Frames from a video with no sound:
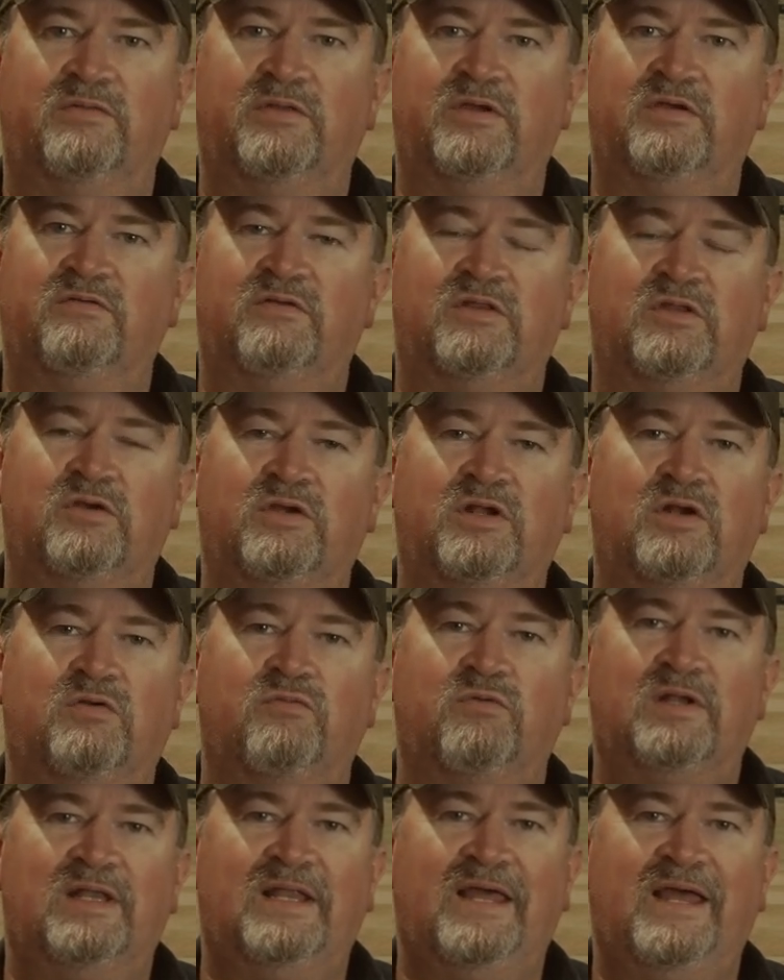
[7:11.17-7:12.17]
They're in a
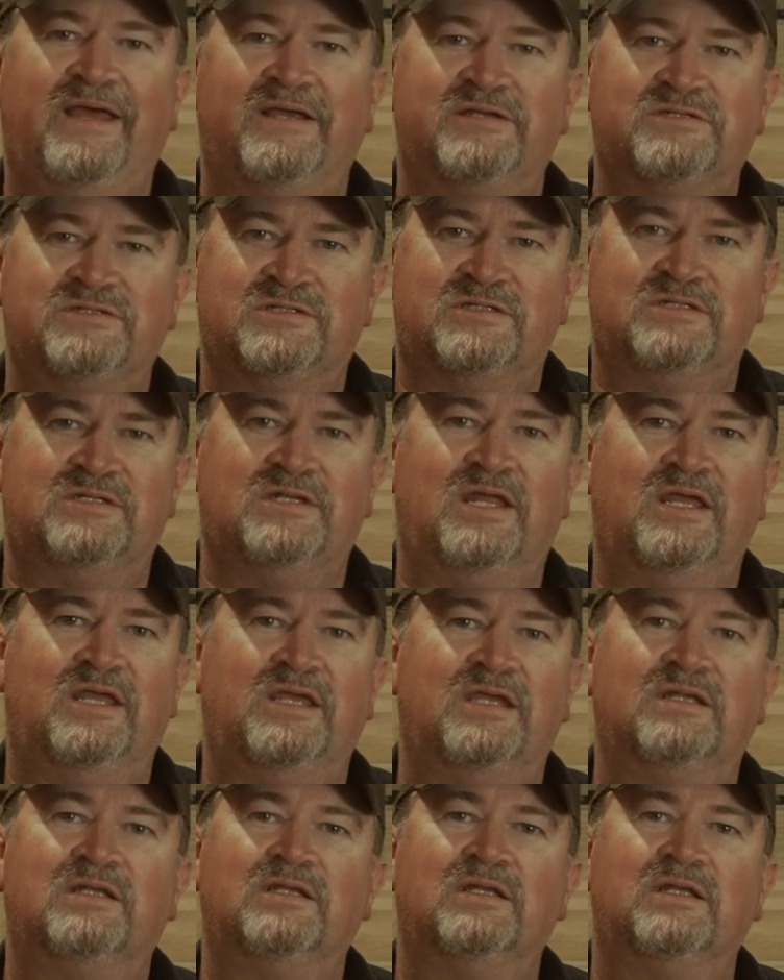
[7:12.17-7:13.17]
relaxed
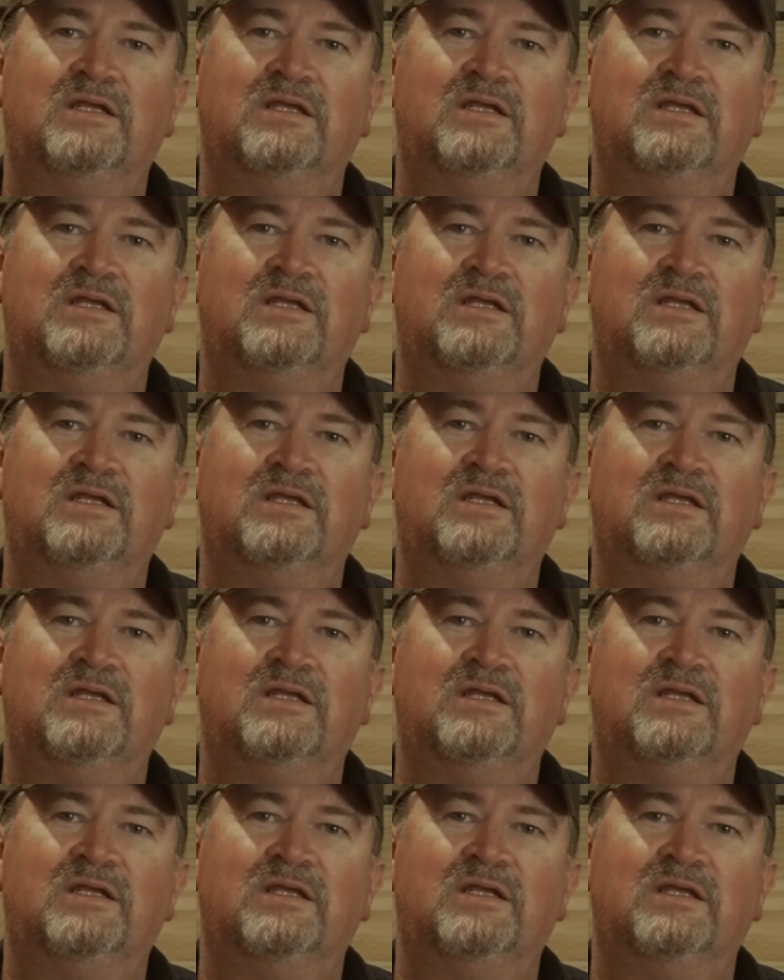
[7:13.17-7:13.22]
state.